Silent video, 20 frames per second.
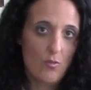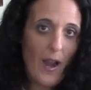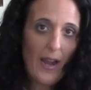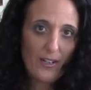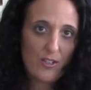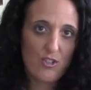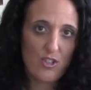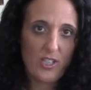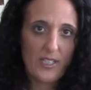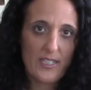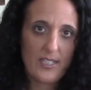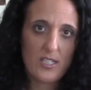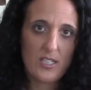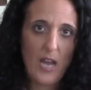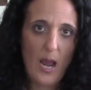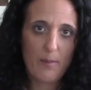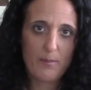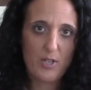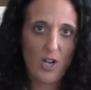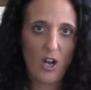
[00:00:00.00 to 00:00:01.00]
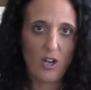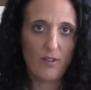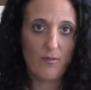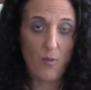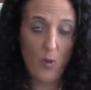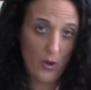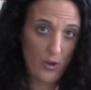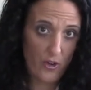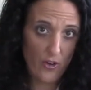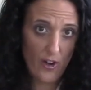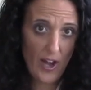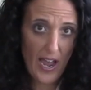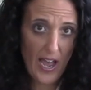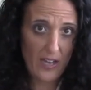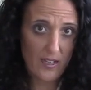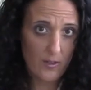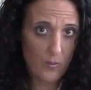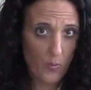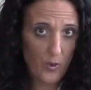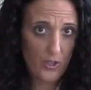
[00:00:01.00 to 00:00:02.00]
actually get a snapshot of where you're at
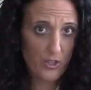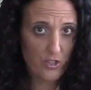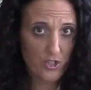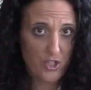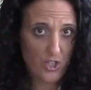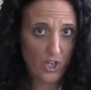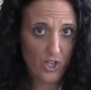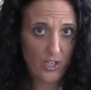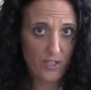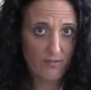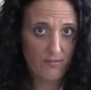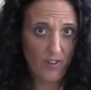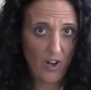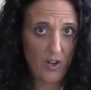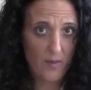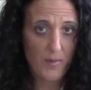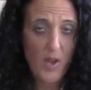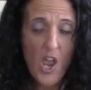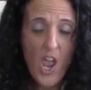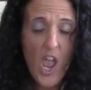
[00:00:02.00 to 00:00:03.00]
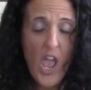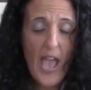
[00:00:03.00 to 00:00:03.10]
and where you're starting from.